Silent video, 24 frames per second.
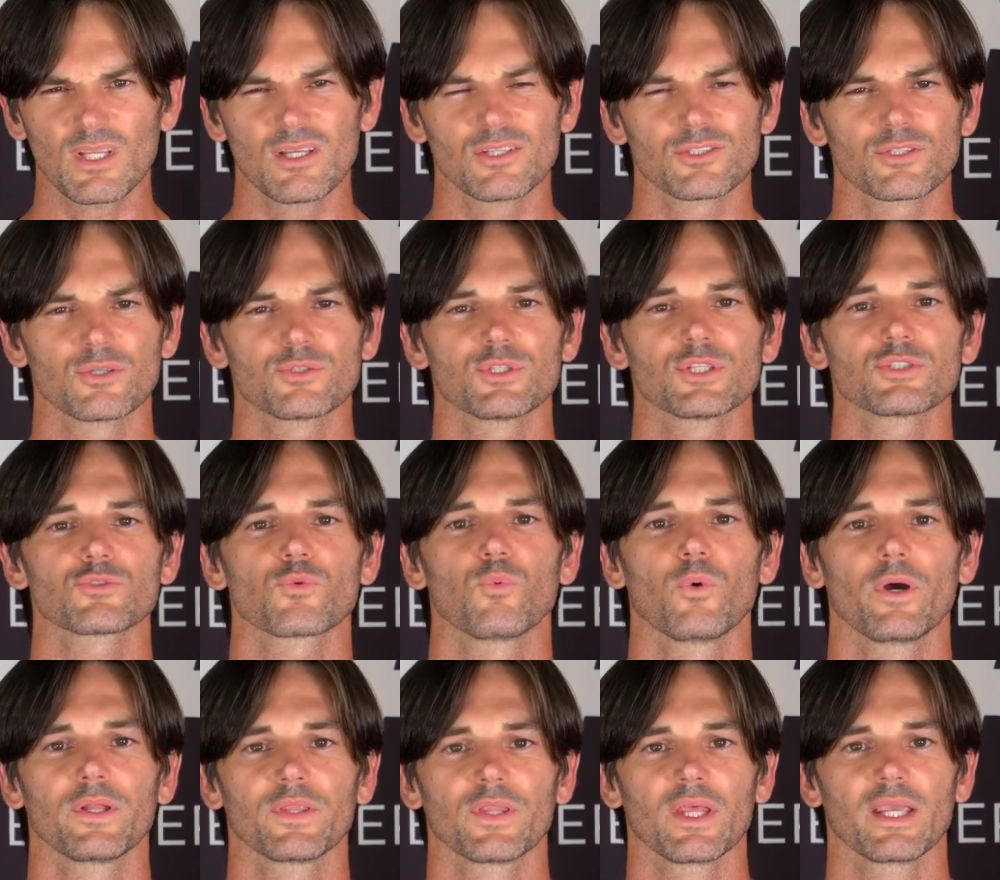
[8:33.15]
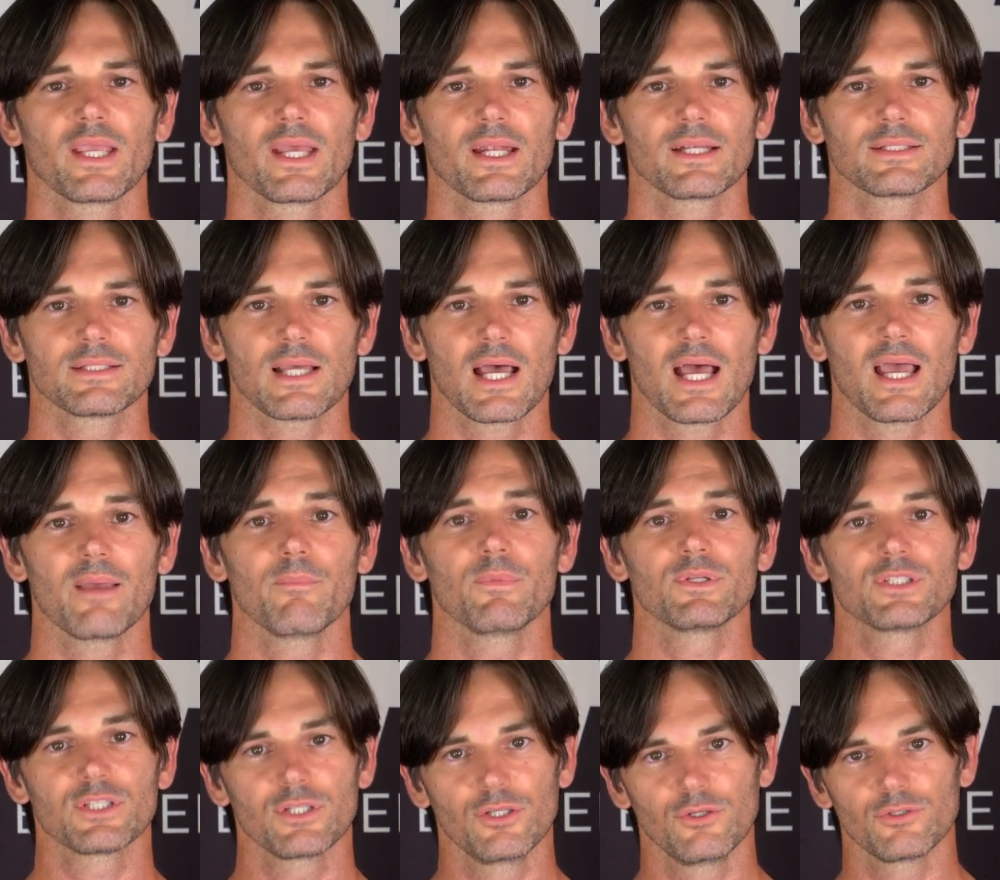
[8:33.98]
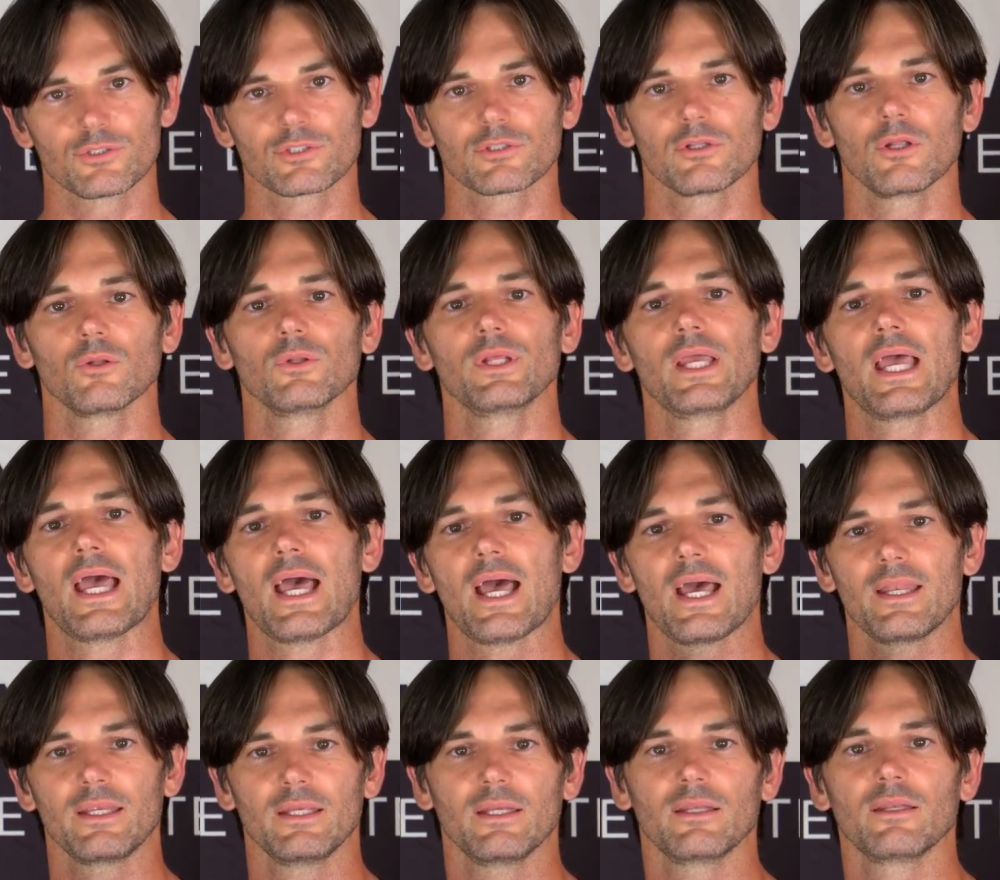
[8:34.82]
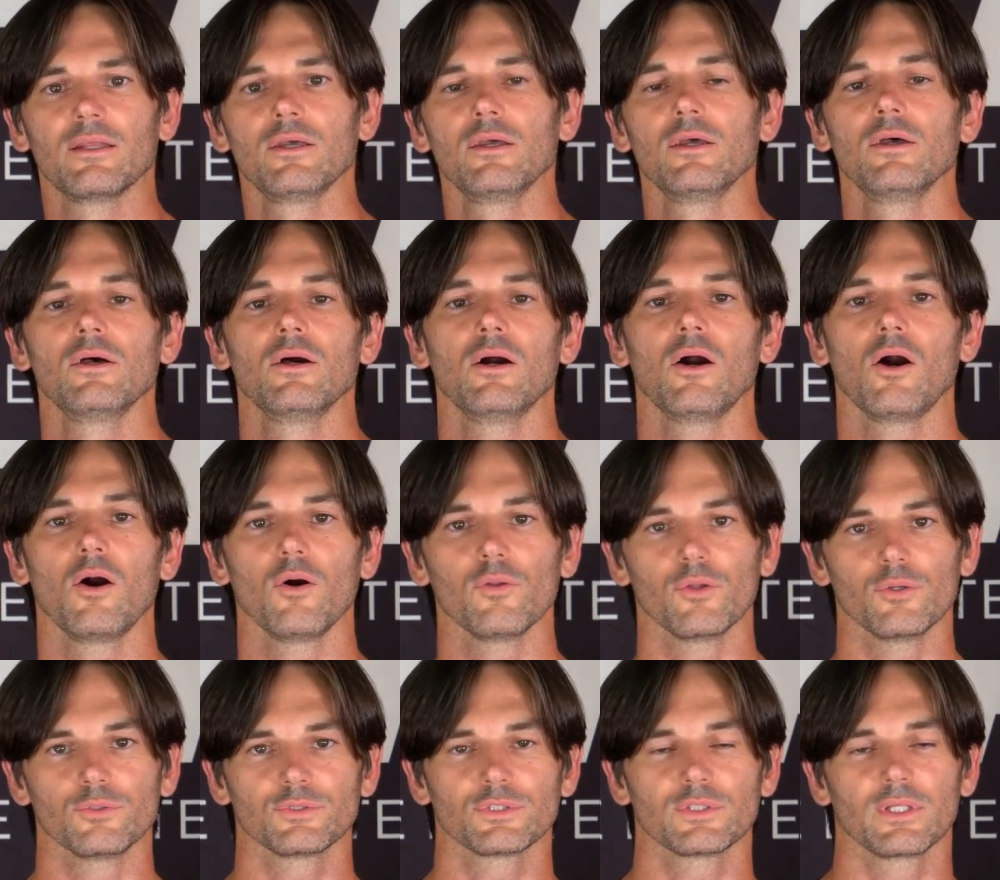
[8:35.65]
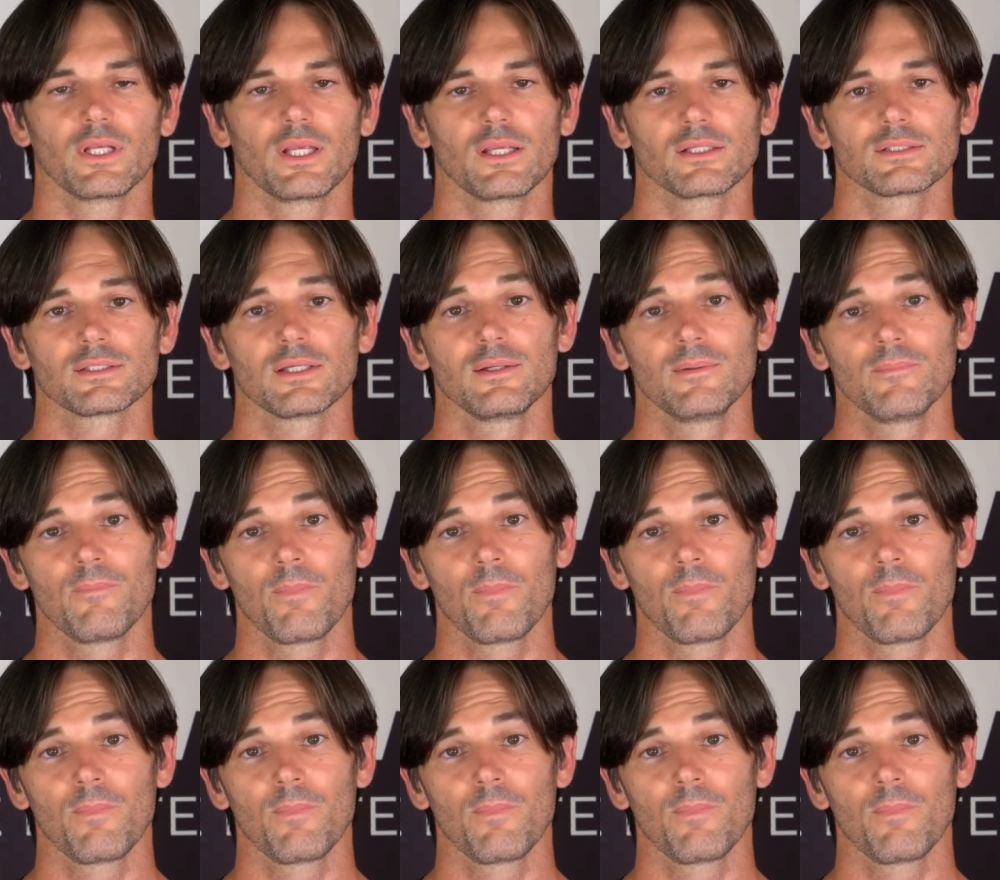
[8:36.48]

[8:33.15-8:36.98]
So just one thing at a time until you slowly add in all those things.